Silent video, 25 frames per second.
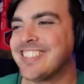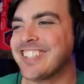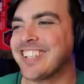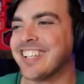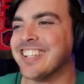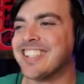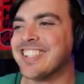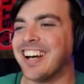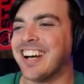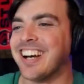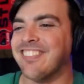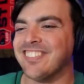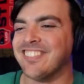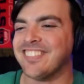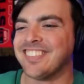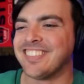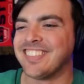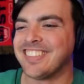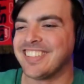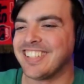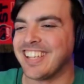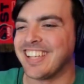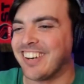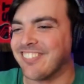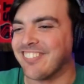good sub.
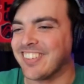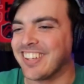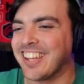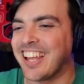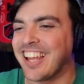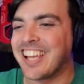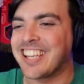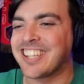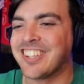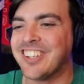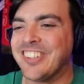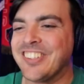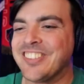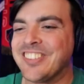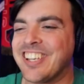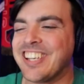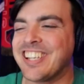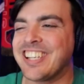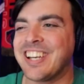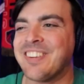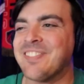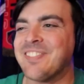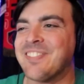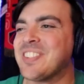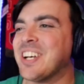Yeah, we like those late
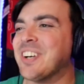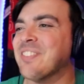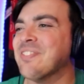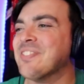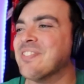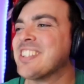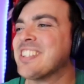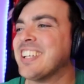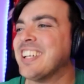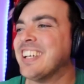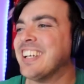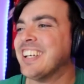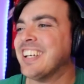game subs.